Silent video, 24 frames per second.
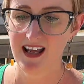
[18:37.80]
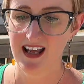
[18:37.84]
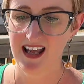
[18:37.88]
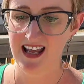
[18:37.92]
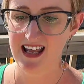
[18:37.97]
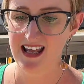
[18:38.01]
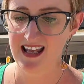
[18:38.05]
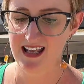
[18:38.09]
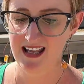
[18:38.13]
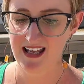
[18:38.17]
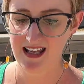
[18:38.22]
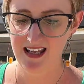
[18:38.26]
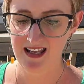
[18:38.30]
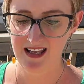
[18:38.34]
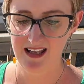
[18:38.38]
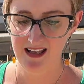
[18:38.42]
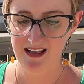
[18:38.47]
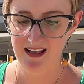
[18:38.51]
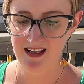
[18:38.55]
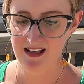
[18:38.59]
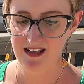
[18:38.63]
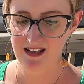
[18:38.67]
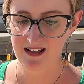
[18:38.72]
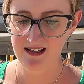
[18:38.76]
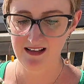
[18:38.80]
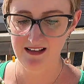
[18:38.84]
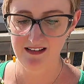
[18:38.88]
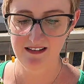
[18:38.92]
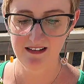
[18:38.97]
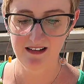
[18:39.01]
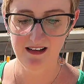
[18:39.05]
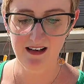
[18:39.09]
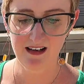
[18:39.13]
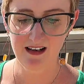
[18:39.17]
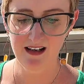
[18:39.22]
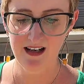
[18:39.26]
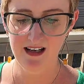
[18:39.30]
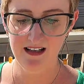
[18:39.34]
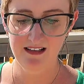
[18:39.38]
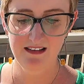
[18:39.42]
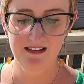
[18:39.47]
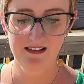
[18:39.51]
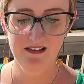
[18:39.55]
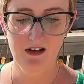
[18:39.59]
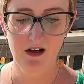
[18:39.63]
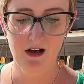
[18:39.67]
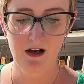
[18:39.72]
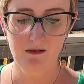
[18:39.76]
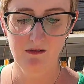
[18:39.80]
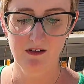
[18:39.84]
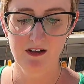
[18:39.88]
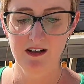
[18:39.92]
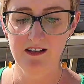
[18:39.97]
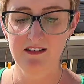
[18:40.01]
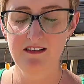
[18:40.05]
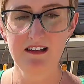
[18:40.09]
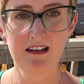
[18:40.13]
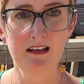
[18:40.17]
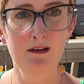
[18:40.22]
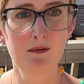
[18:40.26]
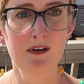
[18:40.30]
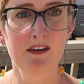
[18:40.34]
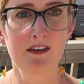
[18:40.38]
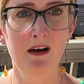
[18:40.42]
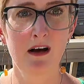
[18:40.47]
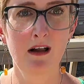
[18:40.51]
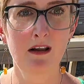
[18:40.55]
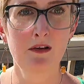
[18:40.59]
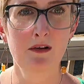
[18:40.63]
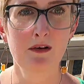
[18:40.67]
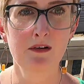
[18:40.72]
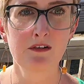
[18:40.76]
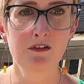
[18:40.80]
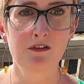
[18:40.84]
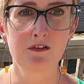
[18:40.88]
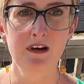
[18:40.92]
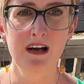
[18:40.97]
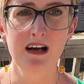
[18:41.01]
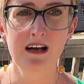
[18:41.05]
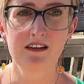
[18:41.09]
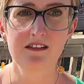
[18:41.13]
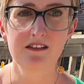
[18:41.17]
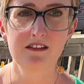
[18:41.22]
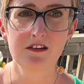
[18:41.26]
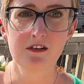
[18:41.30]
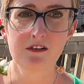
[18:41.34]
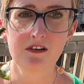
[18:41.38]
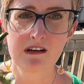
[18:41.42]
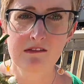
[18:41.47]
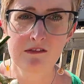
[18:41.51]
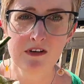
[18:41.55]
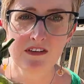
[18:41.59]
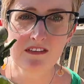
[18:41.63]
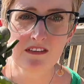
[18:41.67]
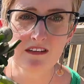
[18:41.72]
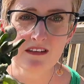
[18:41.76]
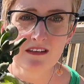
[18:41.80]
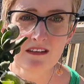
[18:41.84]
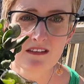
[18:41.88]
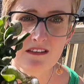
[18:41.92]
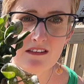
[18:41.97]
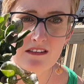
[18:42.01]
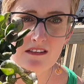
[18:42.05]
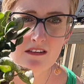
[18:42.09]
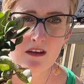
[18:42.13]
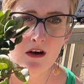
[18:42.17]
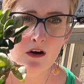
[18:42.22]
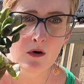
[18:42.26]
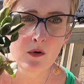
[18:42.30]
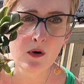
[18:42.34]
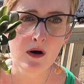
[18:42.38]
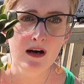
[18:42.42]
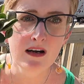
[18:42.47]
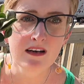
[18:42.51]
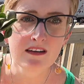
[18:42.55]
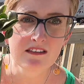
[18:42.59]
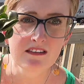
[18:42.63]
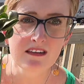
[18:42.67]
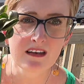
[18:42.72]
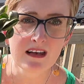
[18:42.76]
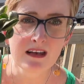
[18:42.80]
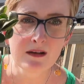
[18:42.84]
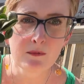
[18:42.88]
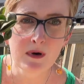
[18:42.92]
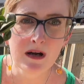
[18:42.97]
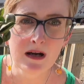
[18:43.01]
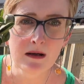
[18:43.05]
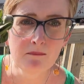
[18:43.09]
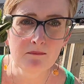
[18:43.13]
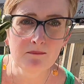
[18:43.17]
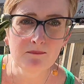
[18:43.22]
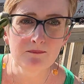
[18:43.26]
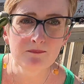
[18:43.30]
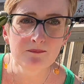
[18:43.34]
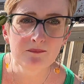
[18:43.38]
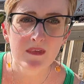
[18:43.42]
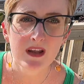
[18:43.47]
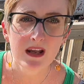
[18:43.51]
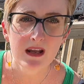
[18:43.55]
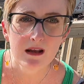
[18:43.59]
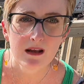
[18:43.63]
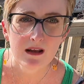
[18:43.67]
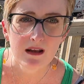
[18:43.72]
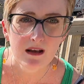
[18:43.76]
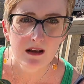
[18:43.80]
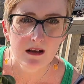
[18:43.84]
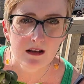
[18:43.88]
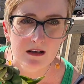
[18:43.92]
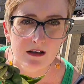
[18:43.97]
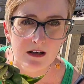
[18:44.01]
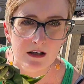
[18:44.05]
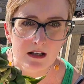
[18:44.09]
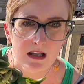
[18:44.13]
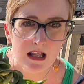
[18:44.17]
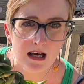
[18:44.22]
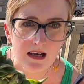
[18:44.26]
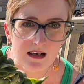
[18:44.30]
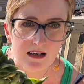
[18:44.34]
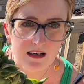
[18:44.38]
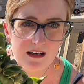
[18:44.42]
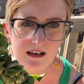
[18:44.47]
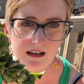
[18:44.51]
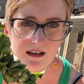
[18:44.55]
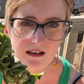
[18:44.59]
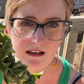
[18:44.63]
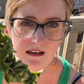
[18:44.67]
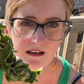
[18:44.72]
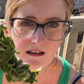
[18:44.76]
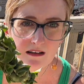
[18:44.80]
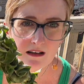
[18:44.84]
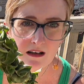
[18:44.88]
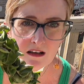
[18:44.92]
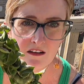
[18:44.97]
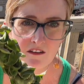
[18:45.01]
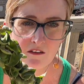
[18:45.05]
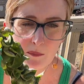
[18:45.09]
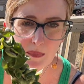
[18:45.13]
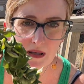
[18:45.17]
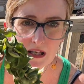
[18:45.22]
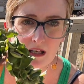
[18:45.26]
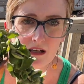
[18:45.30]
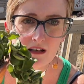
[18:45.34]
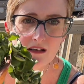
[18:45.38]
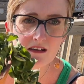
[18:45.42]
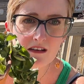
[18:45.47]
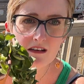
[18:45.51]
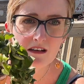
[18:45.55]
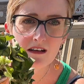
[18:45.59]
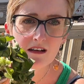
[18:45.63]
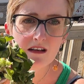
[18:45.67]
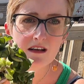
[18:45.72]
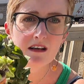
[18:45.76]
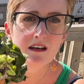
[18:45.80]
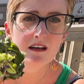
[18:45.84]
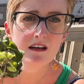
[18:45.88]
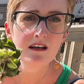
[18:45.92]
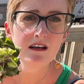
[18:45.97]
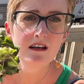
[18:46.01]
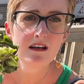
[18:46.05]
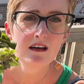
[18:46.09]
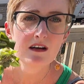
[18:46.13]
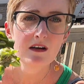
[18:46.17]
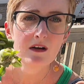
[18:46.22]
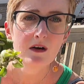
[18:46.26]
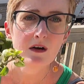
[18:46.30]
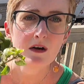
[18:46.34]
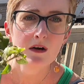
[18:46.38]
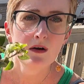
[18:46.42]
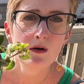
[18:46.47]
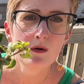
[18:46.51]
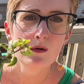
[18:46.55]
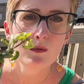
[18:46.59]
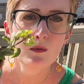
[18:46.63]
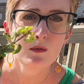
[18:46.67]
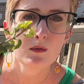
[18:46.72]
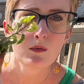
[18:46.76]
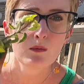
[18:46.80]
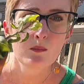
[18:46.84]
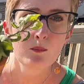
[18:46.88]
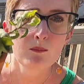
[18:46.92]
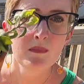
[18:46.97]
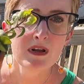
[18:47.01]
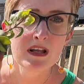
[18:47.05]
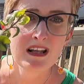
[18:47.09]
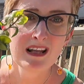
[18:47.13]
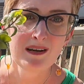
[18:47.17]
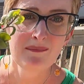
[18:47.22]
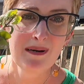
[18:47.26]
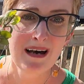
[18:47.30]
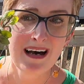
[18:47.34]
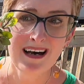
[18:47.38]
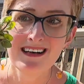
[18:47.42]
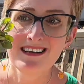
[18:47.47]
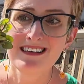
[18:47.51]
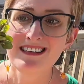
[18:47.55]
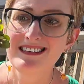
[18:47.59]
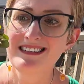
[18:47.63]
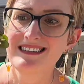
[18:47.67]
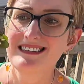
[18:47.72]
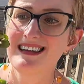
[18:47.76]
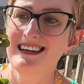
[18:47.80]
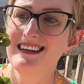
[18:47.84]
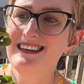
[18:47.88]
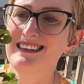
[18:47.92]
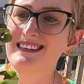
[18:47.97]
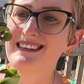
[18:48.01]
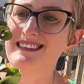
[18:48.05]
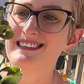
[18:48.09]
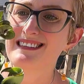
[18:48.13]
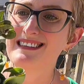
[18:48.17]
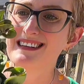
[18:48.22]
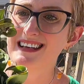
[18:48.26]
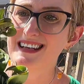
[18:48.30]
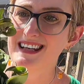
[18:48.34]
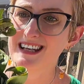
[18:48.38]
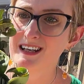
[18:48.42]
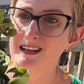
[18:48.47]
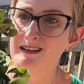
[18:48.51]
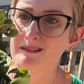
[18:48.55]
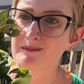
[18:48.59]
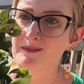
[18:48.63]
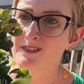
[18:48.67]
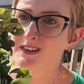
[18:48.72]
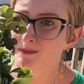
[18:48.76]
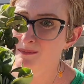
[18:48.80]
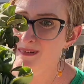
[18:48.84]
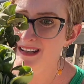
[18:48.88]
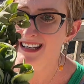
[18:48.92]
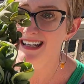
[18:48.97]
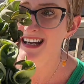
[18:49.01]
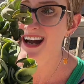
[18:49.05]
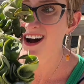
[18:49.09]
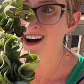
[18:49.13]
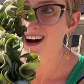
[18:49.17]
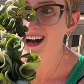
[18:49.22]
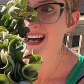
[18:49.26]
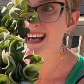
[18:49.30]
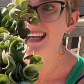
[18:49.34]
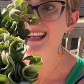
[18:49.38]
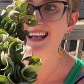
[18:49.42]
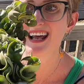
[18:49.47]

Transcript: and I did not want to deal with all those cracks and crevices, so I said, well, good luck, Godspeed. Mealy bugs seem to be gone,